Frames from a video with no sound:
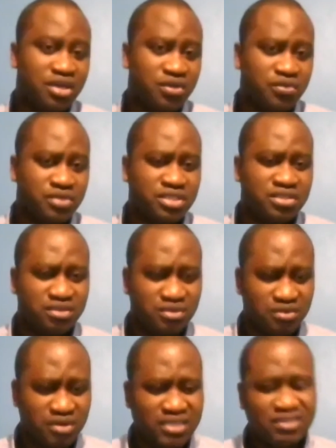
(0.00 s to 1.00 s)
which
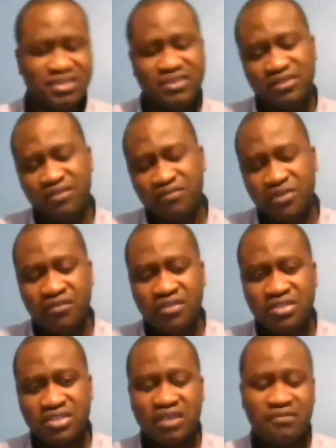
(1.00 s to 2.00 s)
they've really
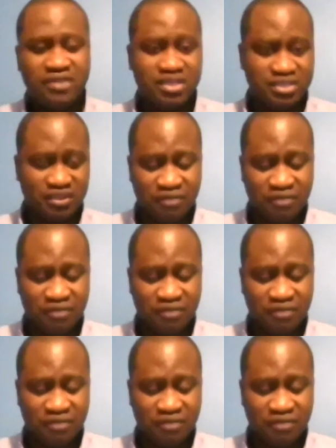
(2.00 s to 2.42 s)
served as a